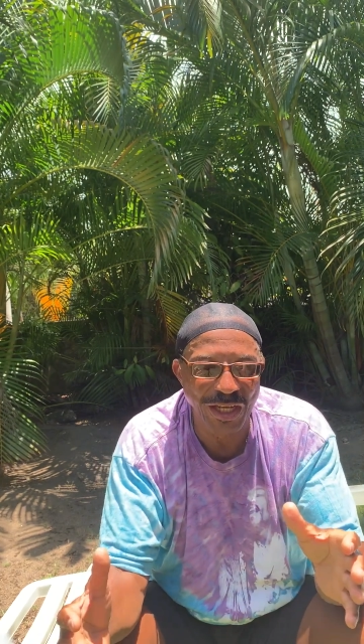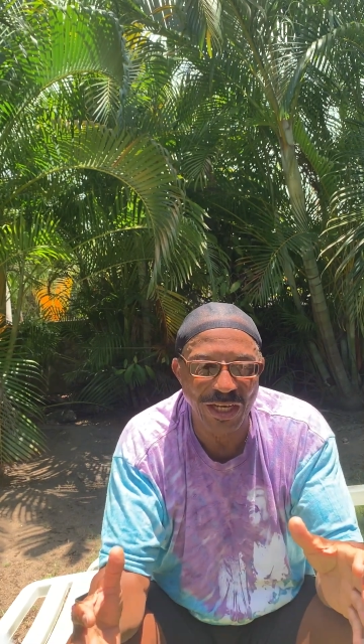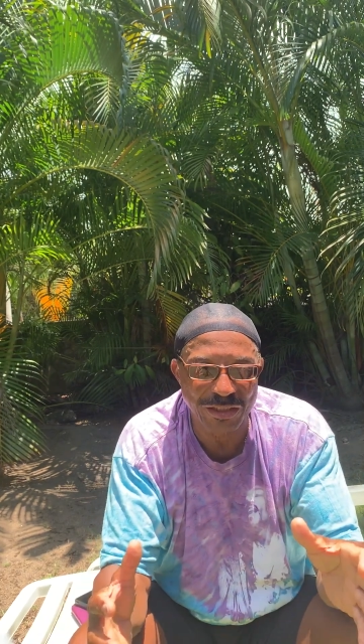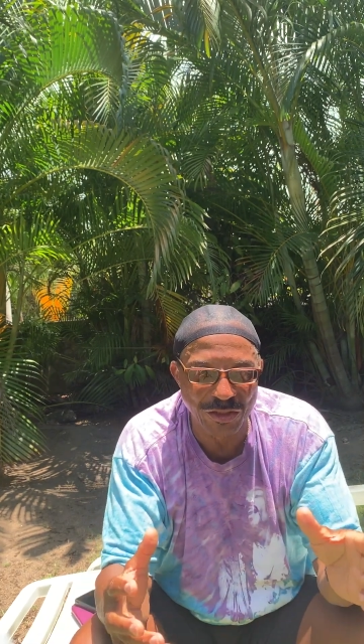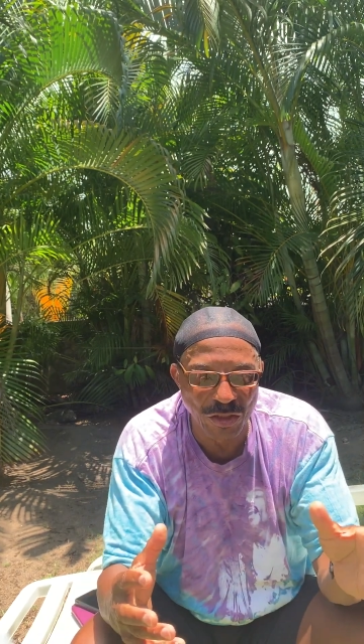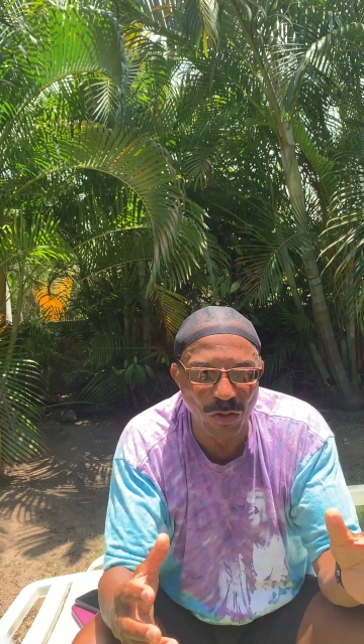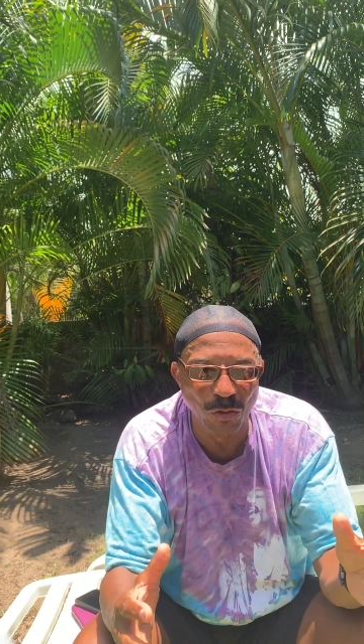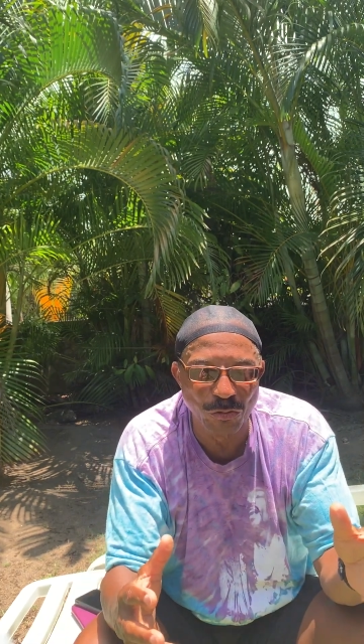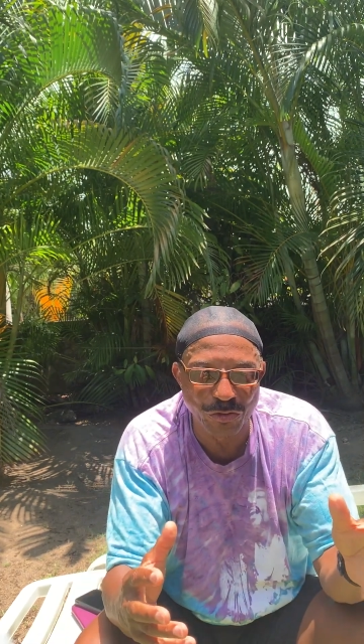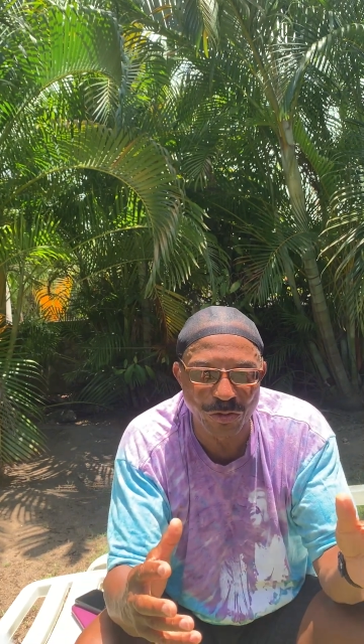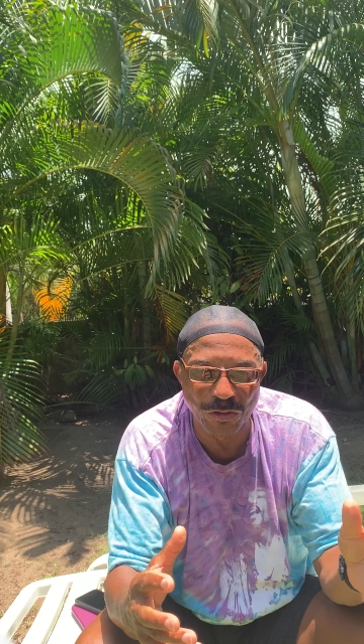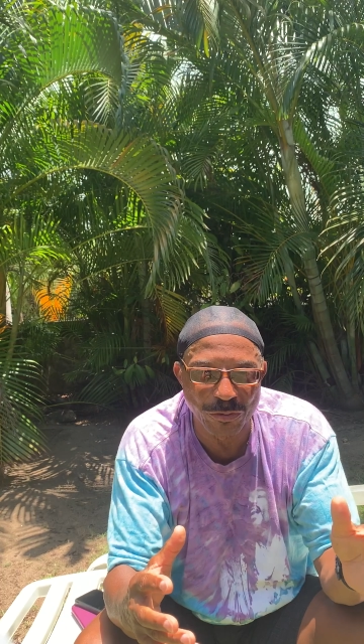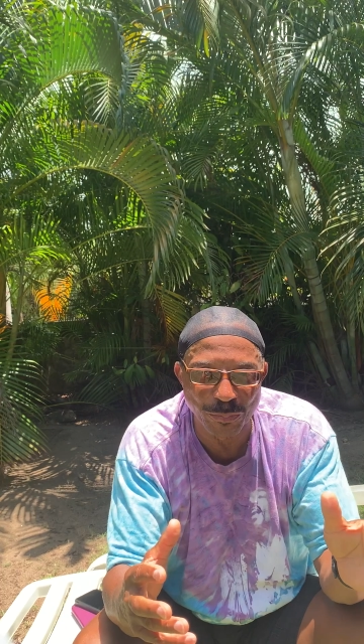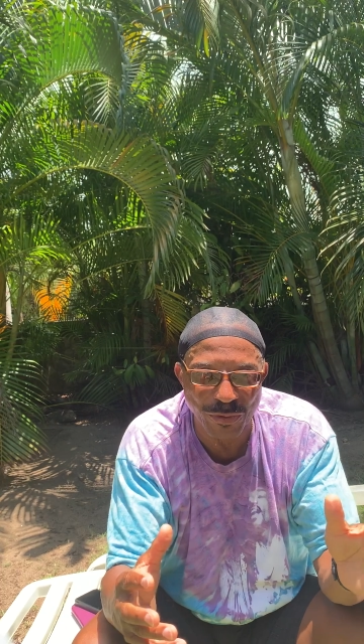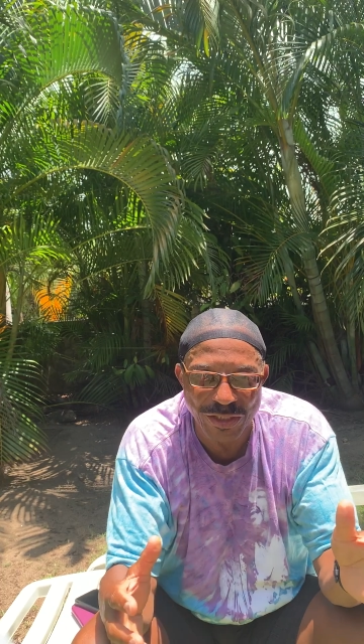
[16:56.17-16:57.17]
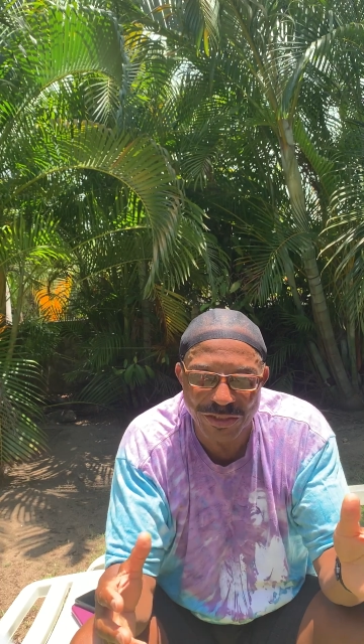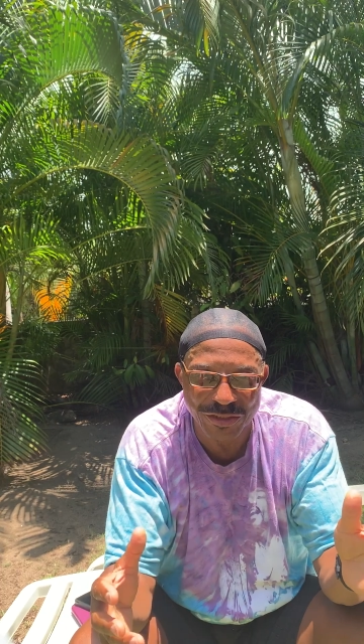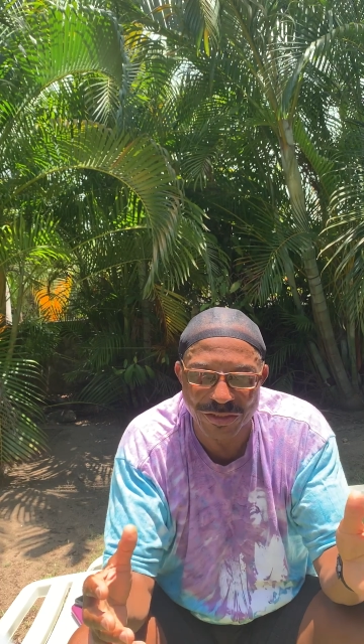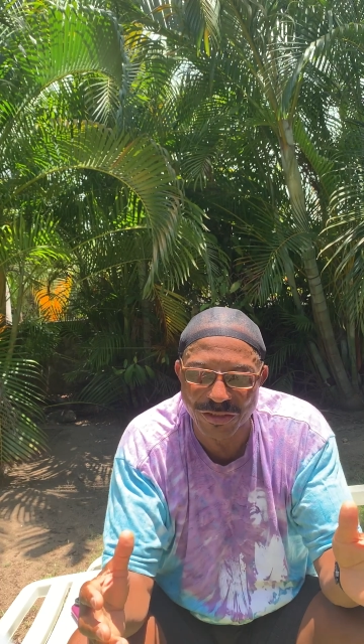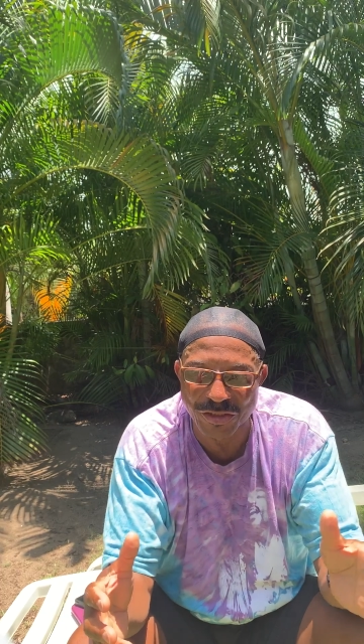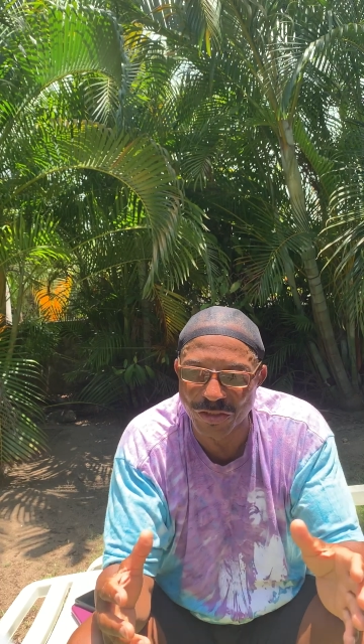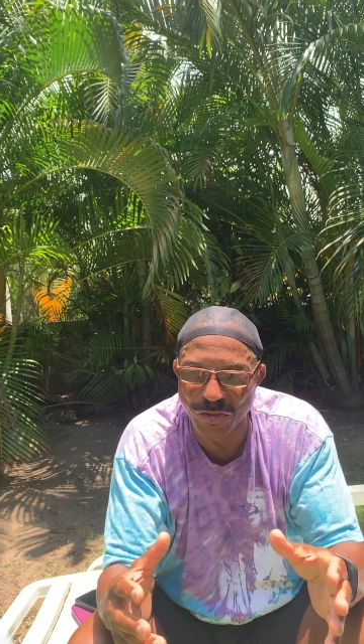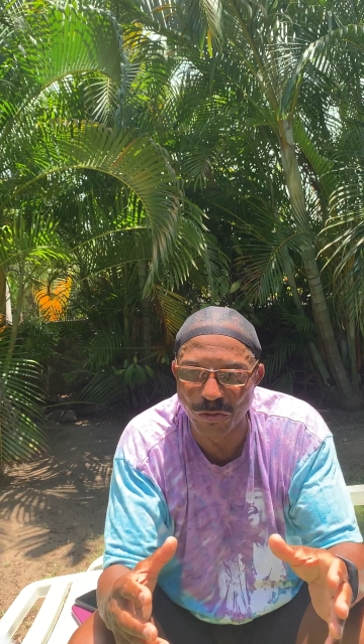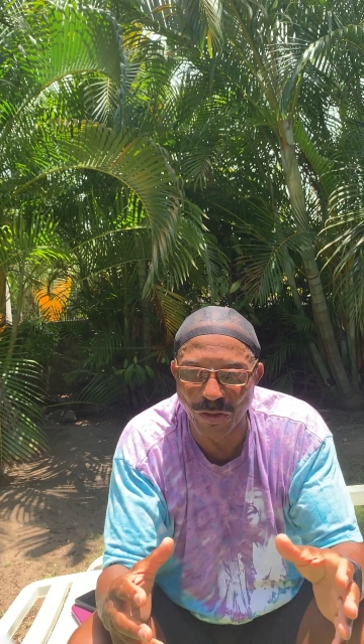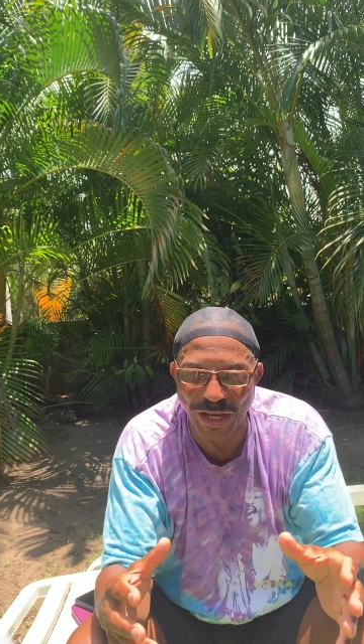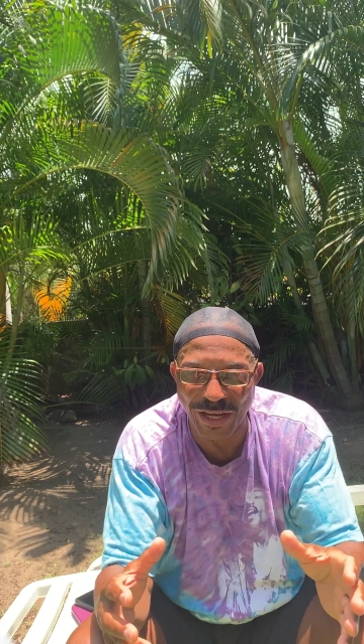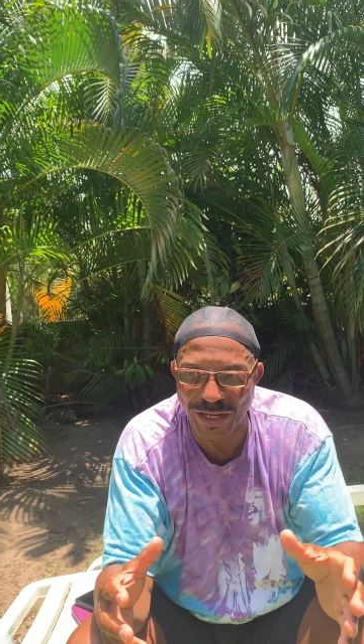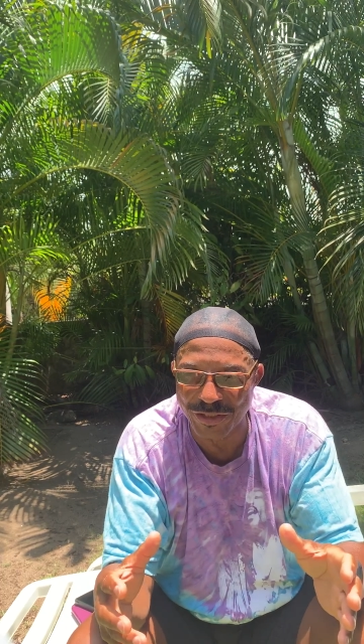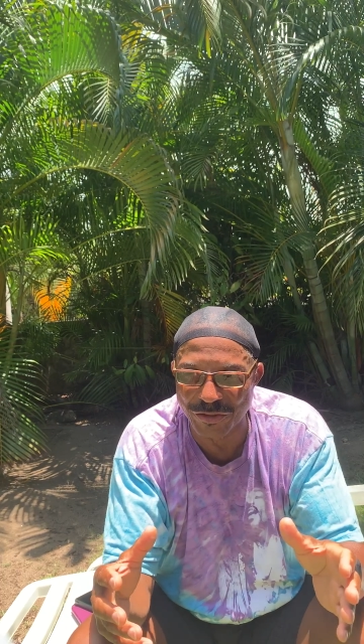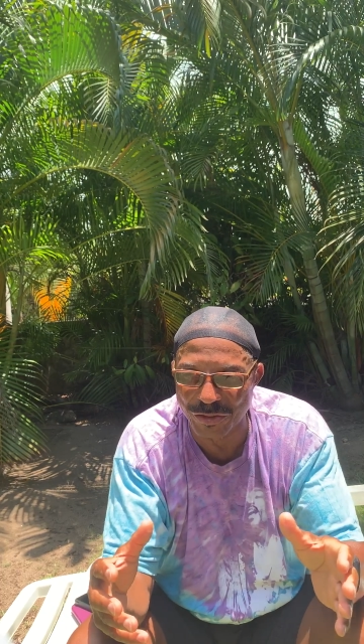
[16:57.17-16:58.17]
not go certain places and you
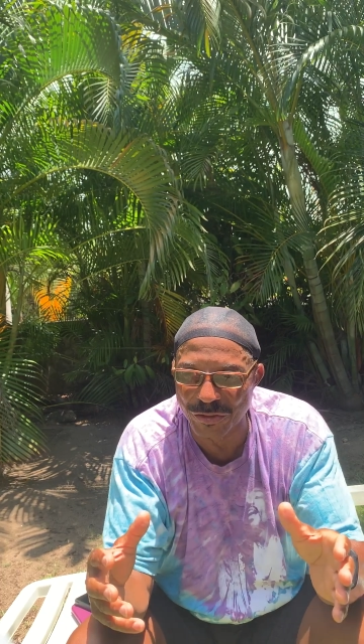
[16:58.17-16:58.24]
had